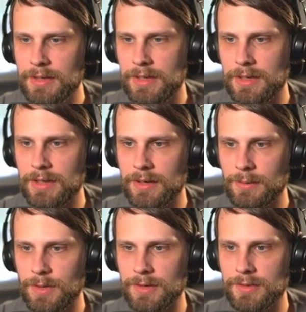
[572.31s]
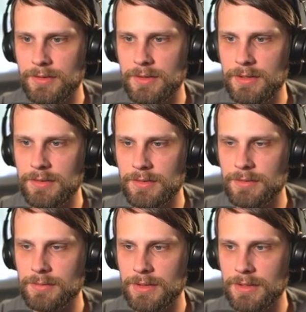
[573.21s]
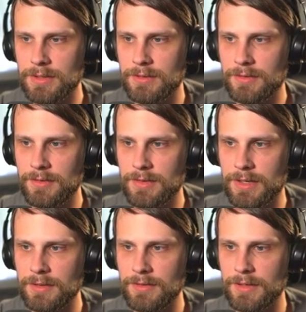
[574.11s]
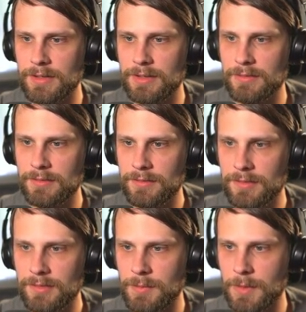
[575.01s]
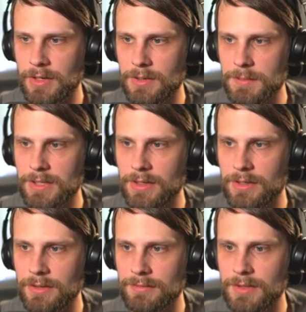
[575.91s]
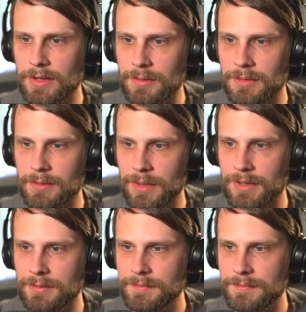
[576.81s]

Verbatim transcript: whereas these are really just kind of sitting somewhere up here. I'd have no clue where.